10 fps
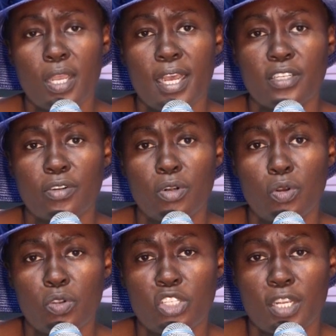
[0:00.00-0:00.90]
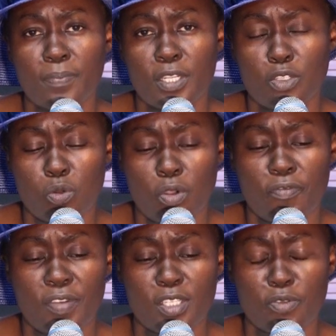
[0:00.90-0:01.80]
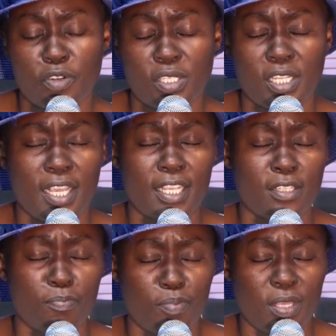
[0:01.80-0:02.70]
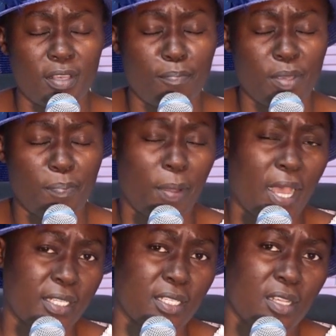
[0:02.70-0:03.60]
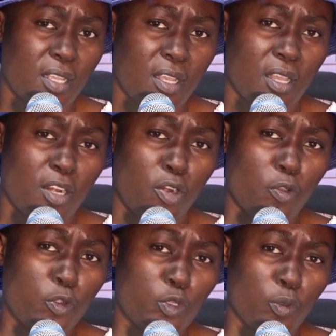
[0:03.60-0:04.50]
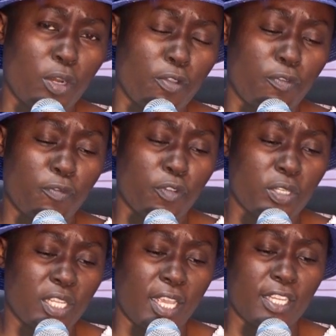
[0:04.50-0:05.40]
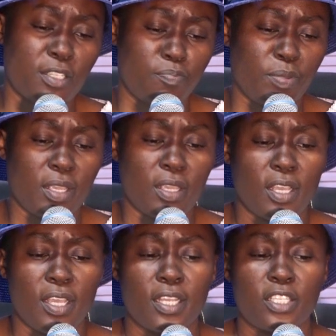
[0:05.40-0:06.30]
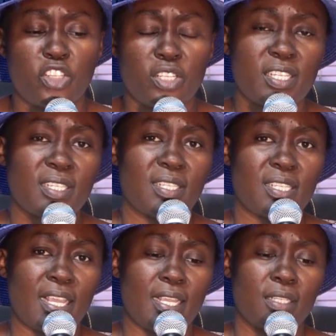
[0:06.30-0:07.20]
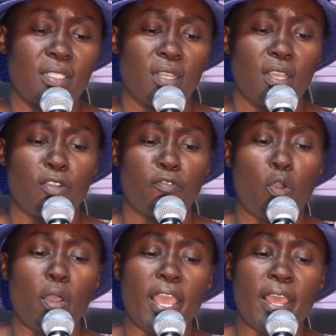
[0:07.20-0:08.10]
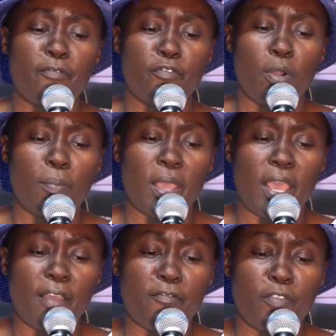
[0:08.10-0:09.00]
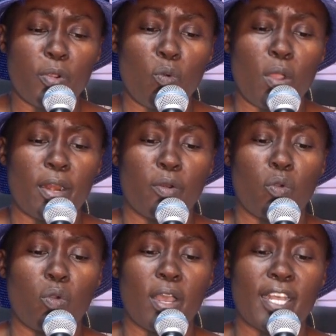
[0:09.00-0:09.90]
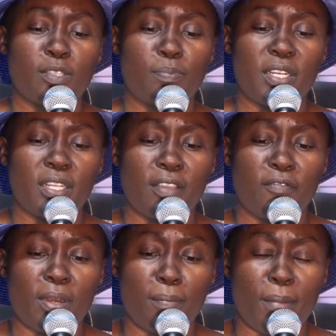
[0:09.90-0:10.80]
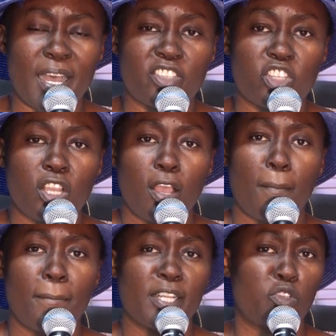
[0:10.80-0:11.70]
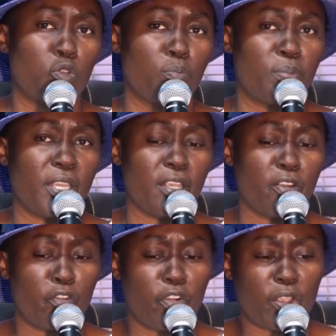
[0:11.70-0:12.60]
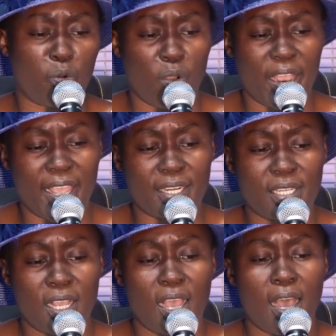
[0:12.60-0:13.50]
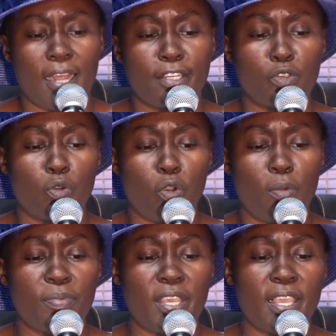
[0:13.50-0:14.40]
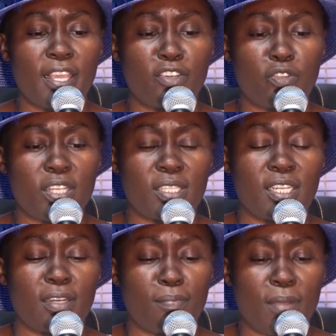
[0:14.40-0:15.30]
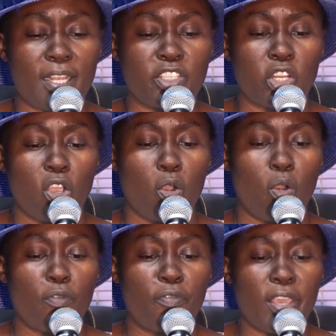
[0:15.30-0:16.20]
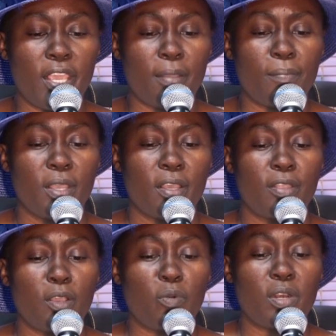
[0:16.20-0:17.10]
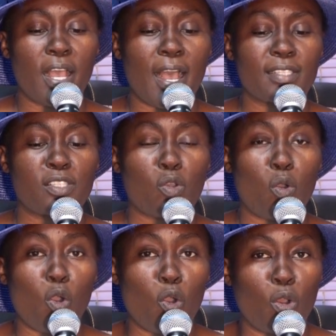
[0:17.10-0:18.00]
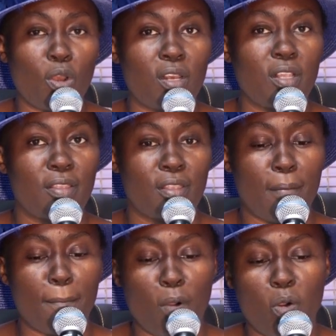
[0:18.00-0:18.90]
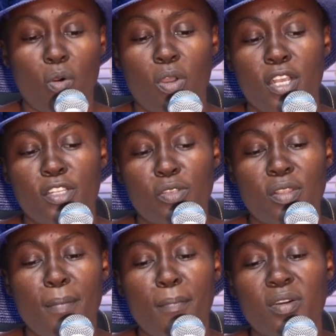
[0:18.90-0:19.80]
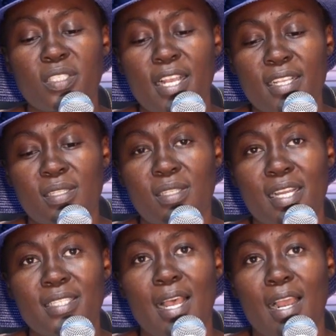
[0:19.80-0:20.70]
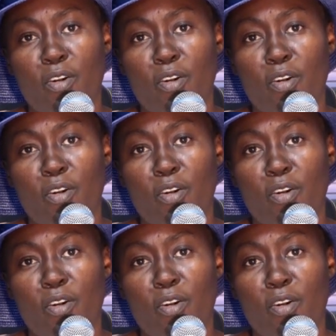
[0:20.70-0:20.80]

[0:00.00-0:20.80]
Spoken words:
at Luke chapter 12 verse 48b, the B part, Luke 12:48b, Jesus said, for from everyone who has been given much, much will be required, and to whom they entrusted much, of him they will ask all the more. So the more tasks that are